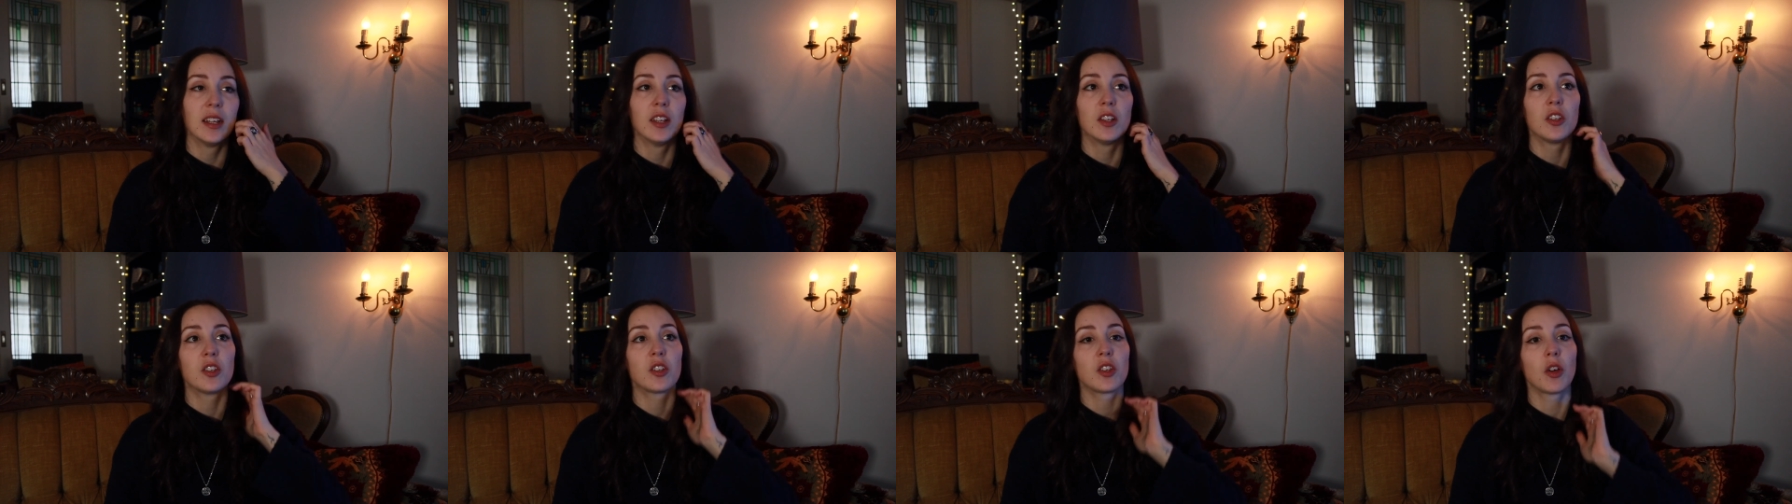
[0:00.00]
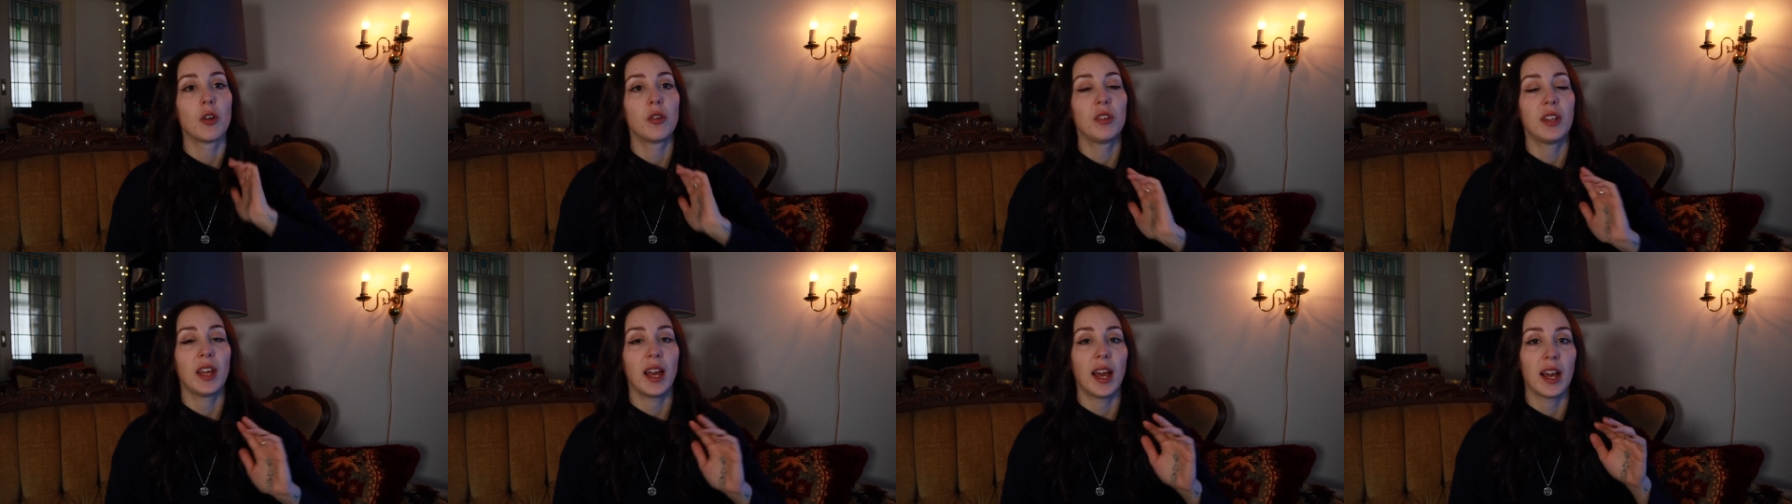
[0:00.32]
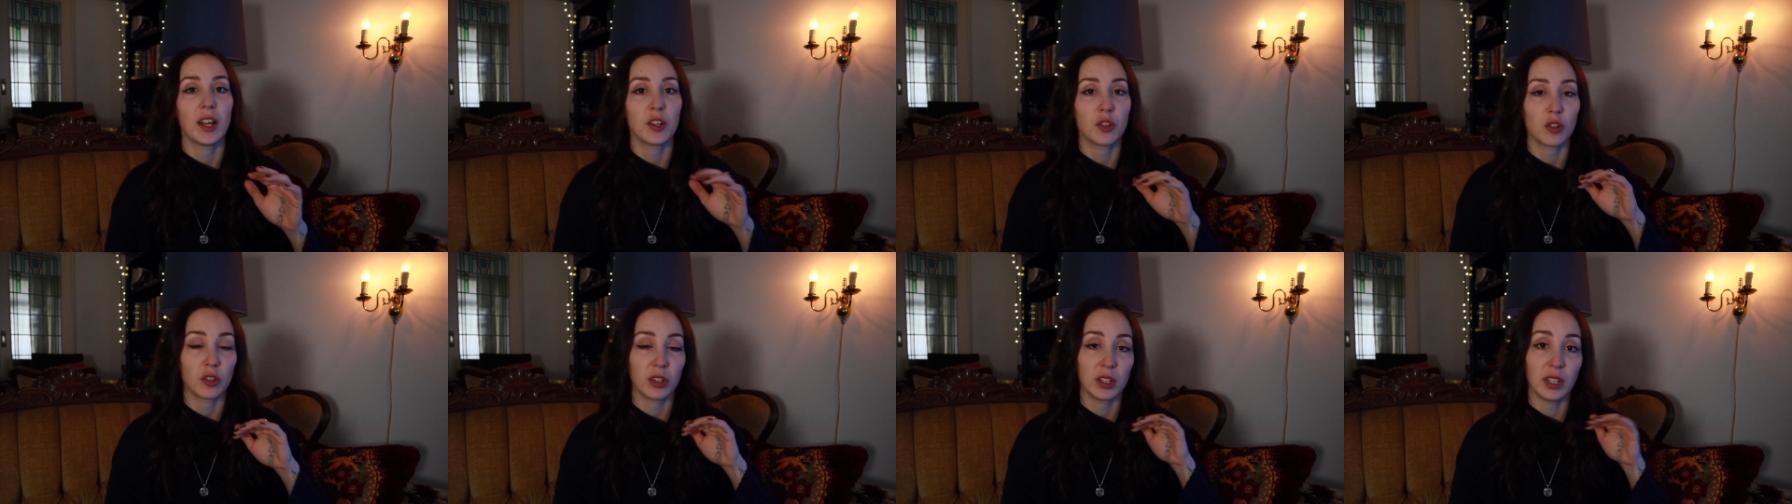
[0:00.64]
So they
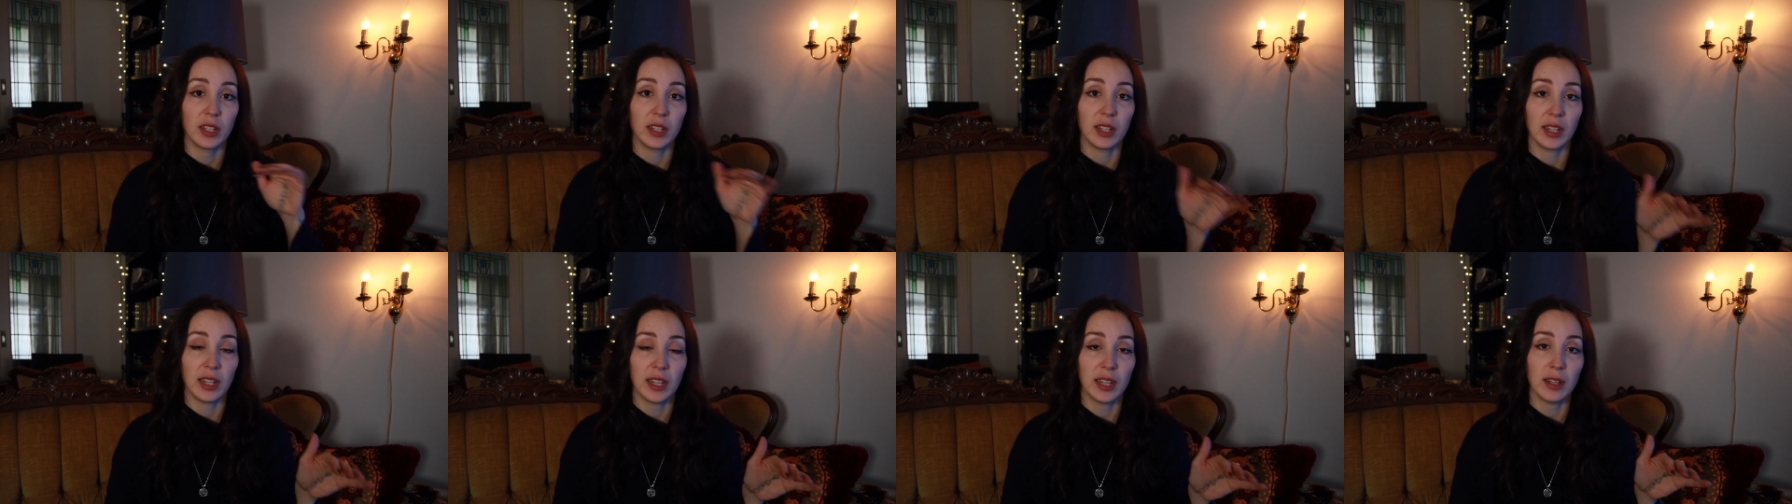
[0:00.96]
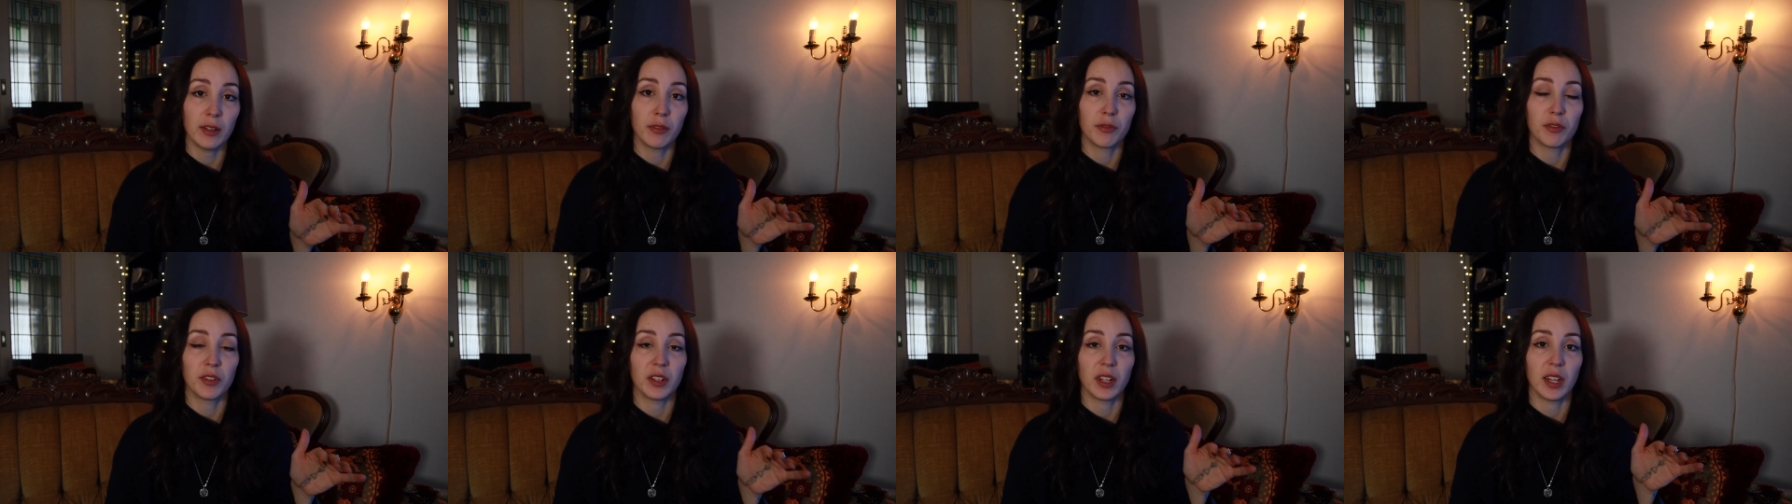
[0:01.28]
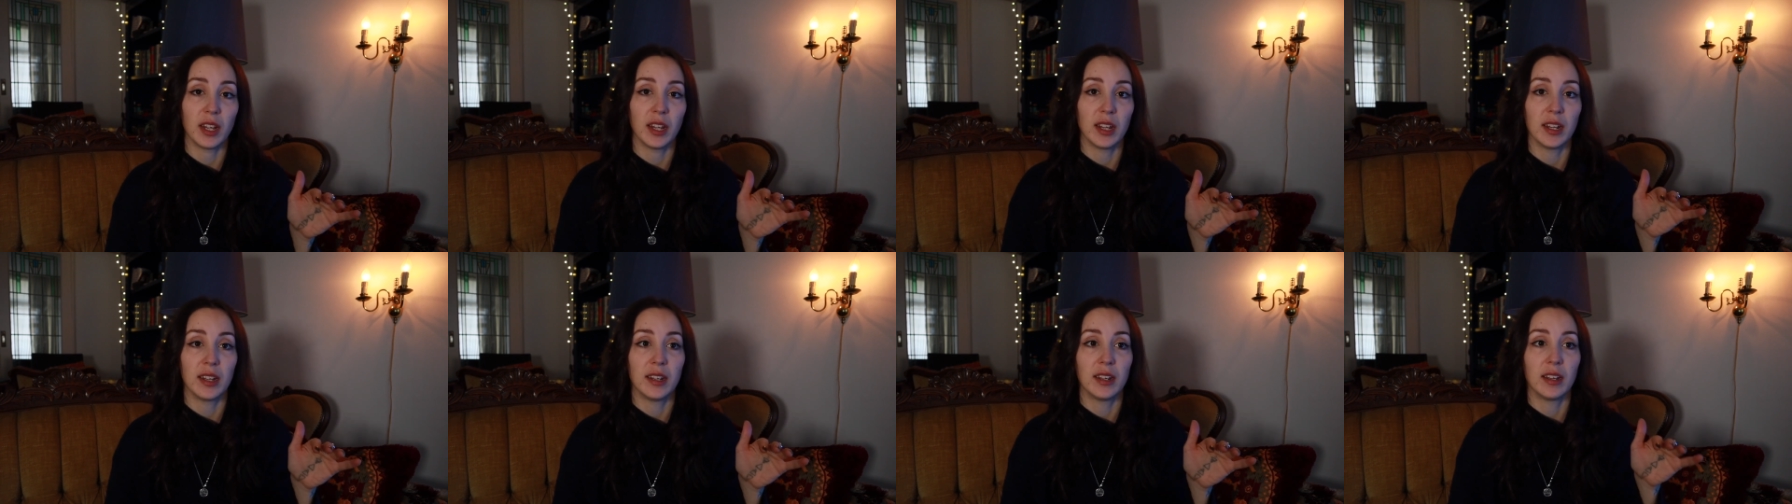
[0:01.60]
actually lived
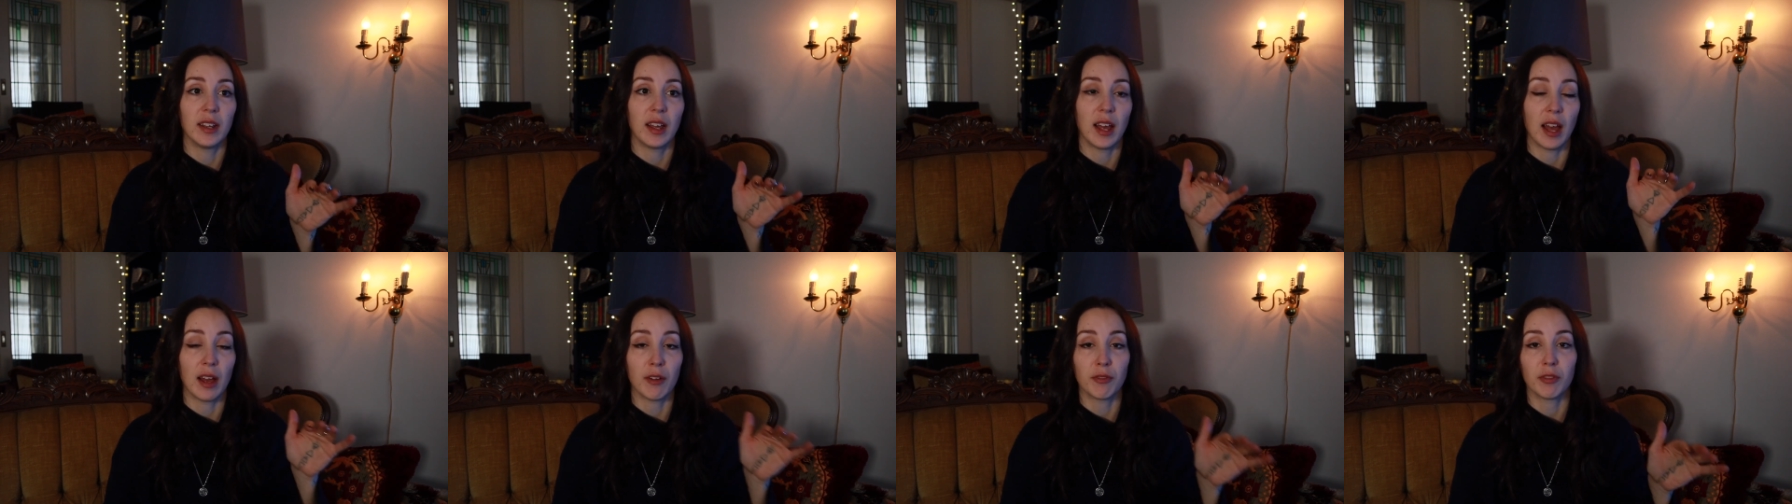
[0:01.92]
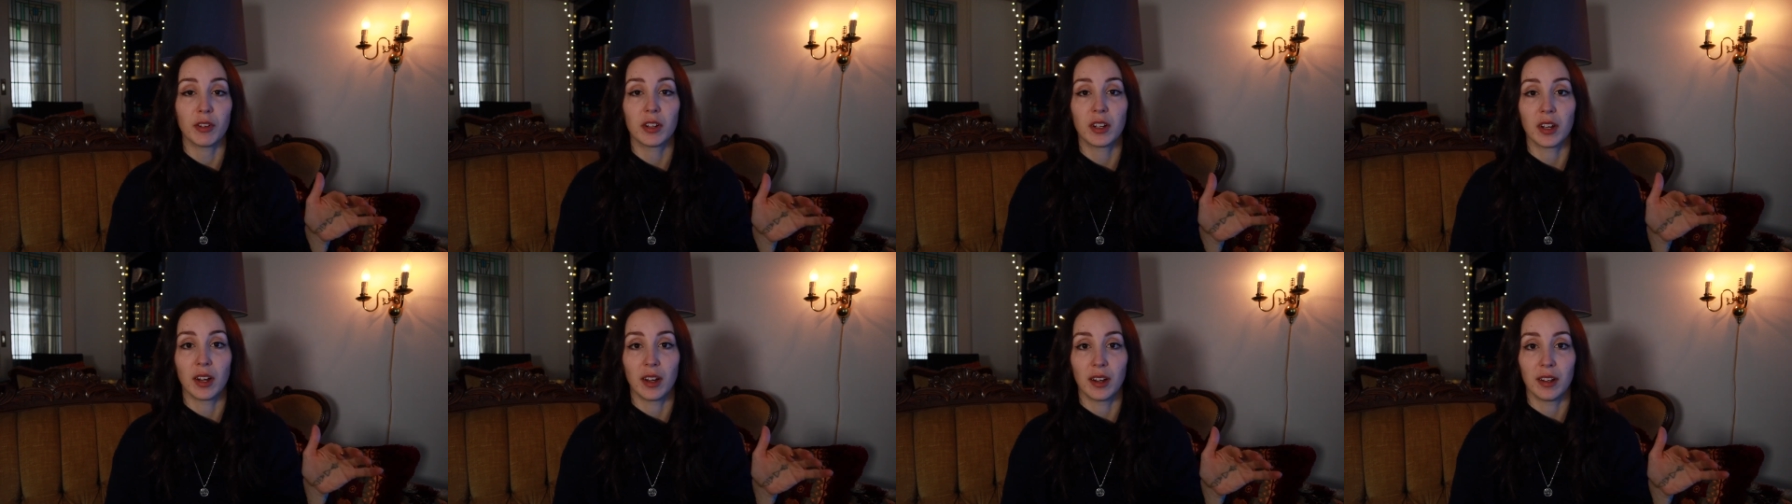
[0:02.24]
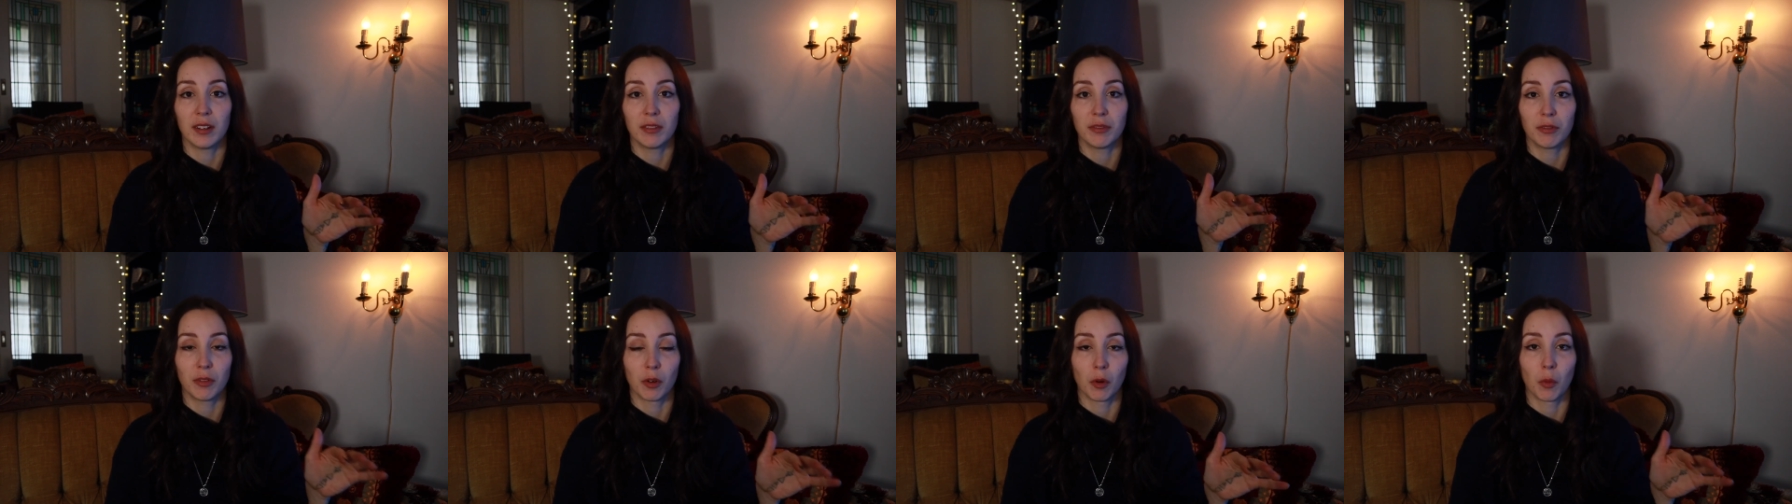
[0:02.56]
in
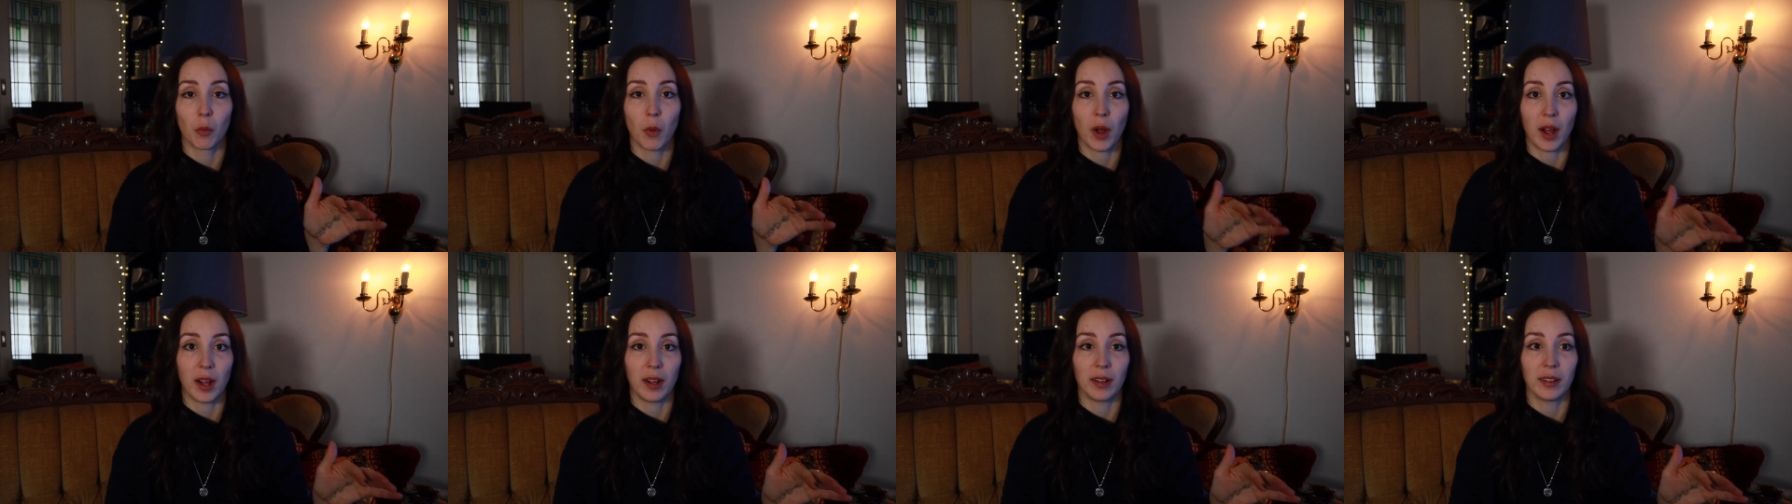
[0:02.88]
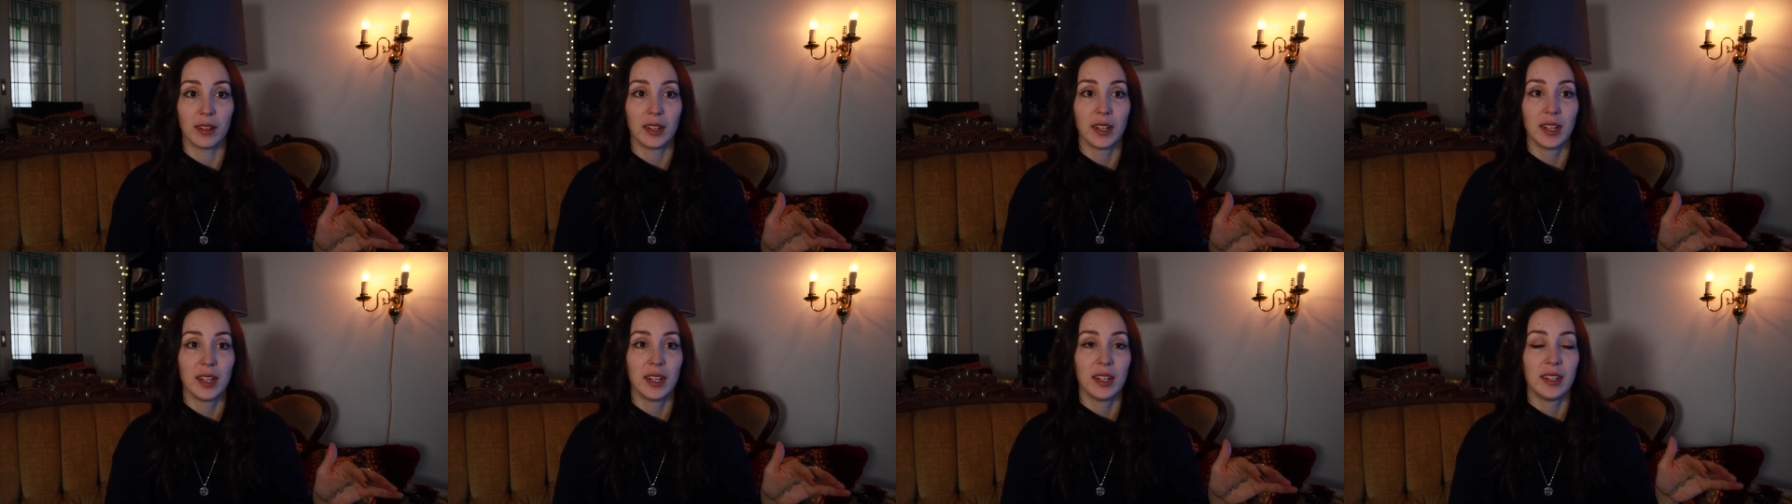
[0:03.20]
Africa for a while.